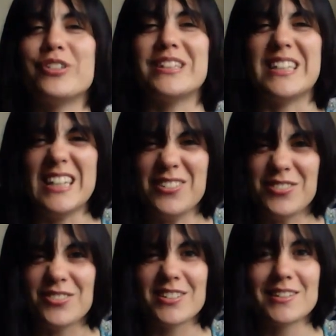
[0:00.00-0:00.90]
relief,
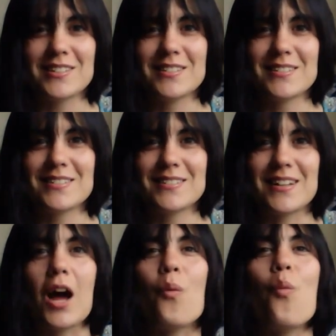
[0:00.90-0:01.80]

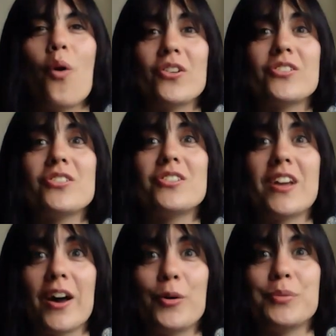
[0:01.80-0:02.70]
I want to
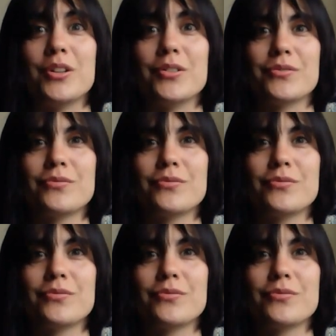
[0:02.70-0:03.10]
help you.